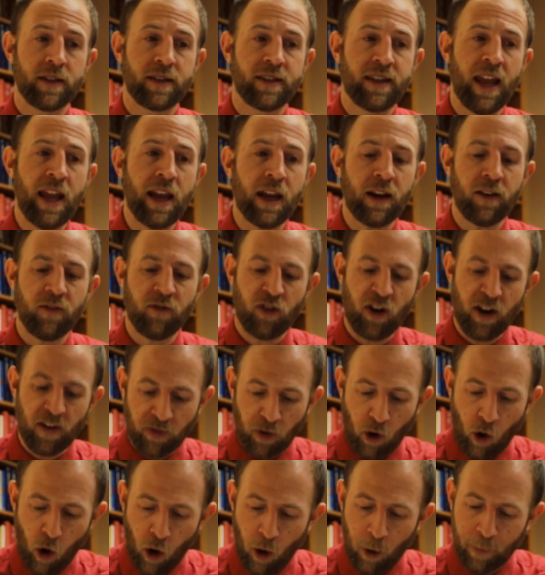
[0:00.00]
taken in front of
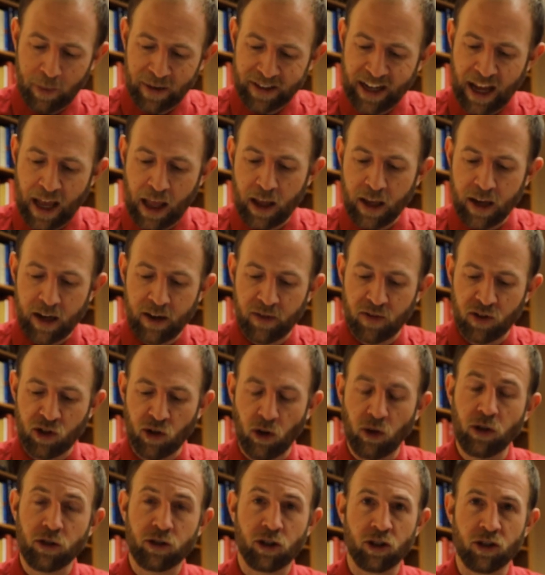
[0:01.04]
a whole battalion of
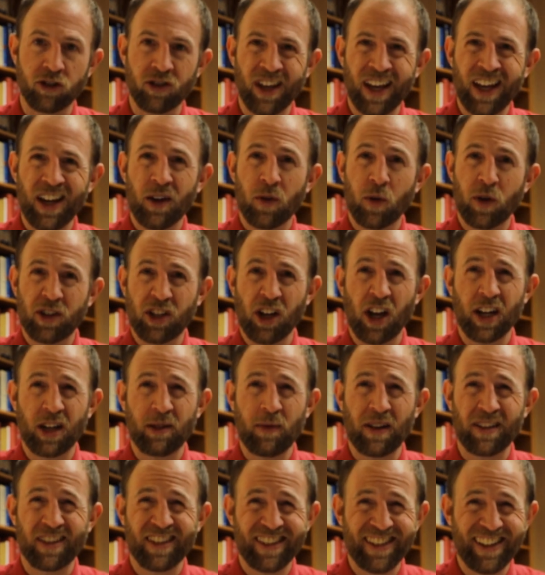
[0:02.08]
soldiers, we're talking
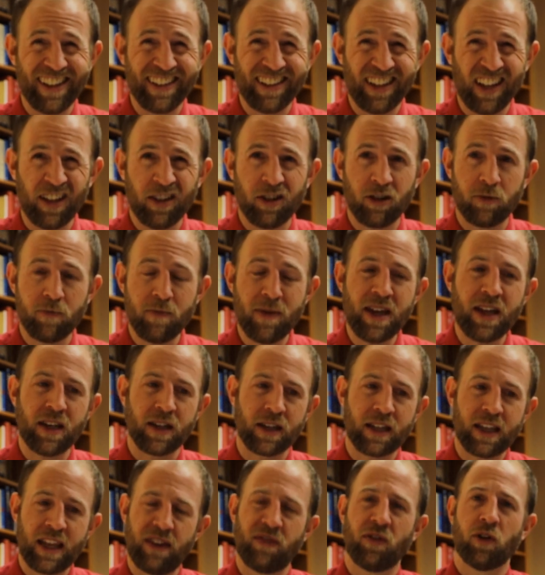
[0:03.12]
about 600
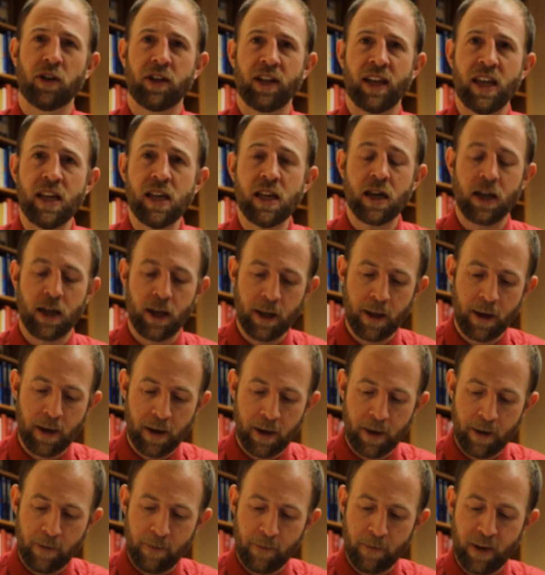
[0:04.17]
men, give or take.
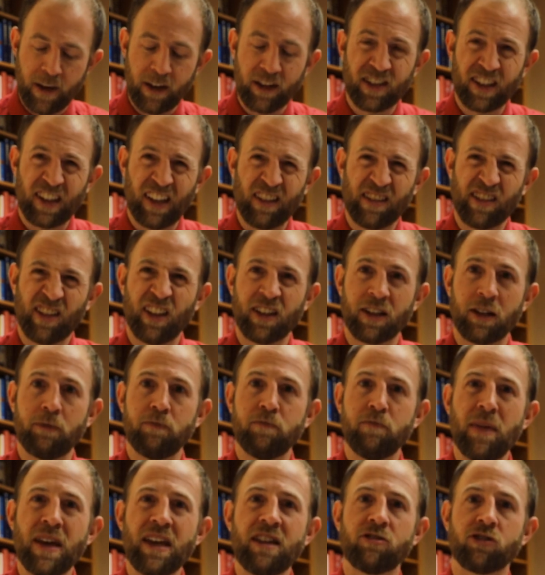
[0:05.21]
600
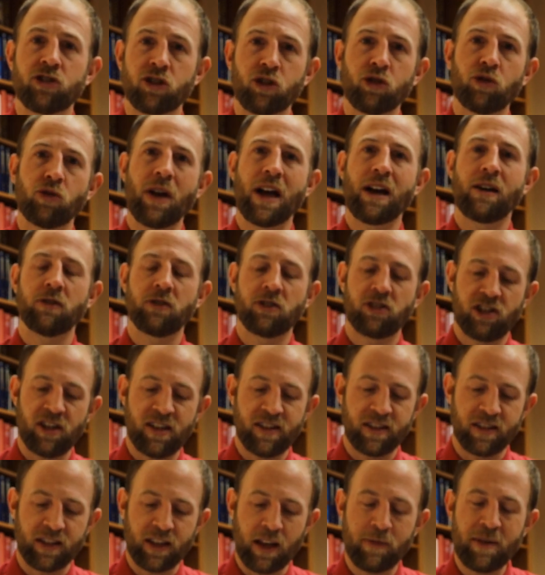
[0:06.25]
men surround
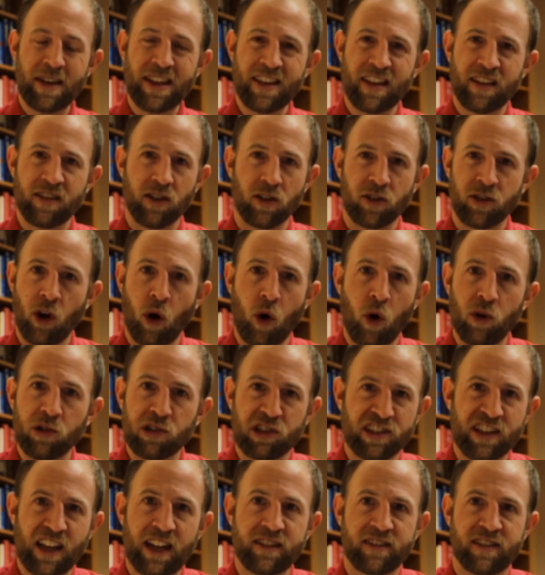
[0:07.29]
Jesus. I mean, this the whole
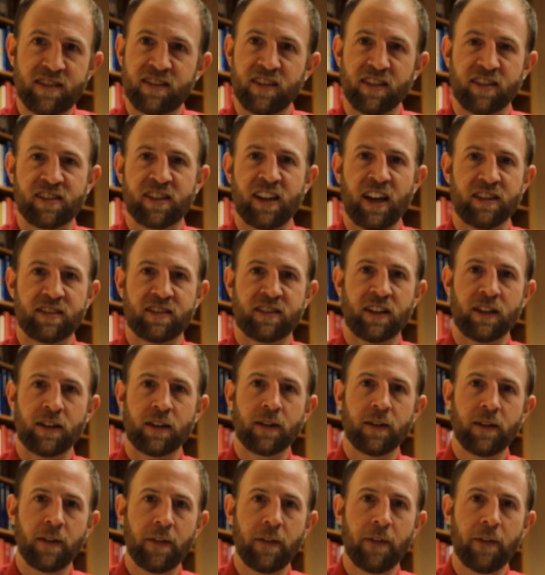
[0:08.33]
site's disgusting.